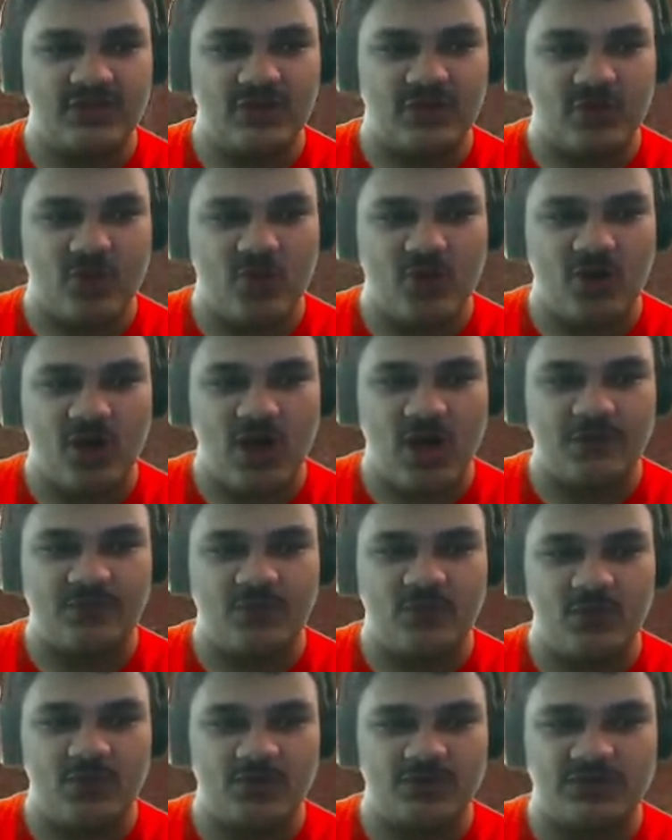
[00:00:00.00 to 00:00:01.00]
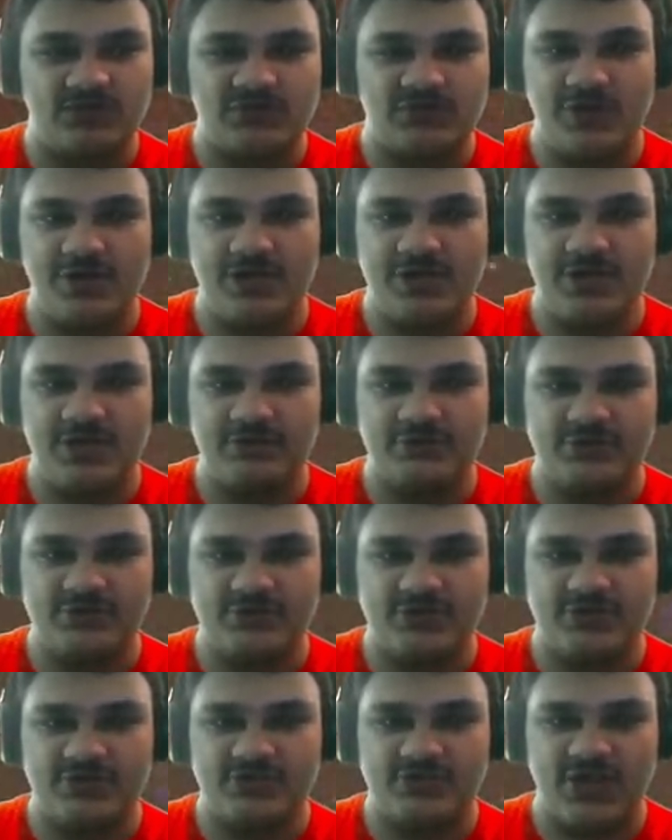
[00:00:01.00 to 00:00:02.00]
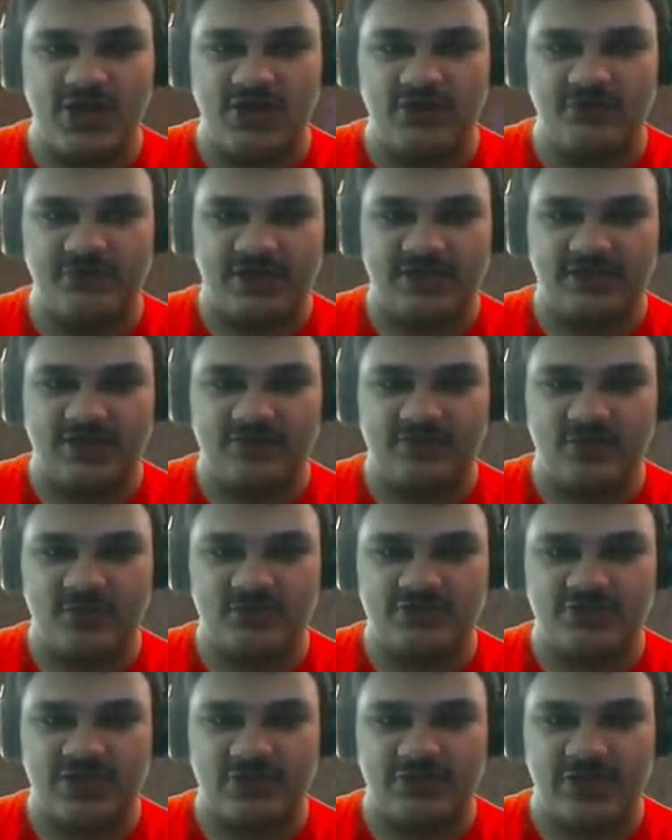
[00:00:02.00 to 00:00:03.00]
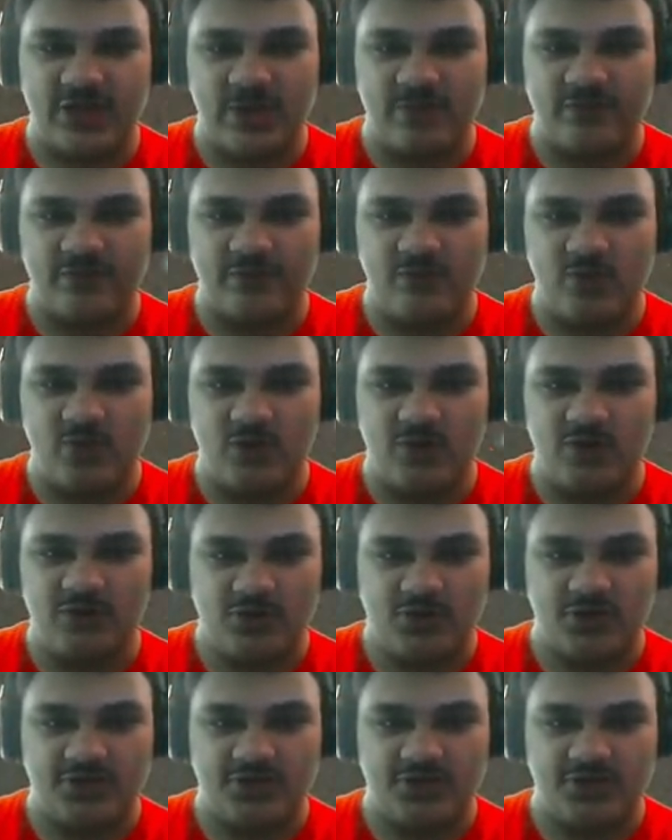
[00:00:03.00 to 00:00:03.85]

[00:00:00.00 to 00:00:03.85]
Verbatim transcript: Korok Forest. Pretty interesting stuff. I definitely was not there before.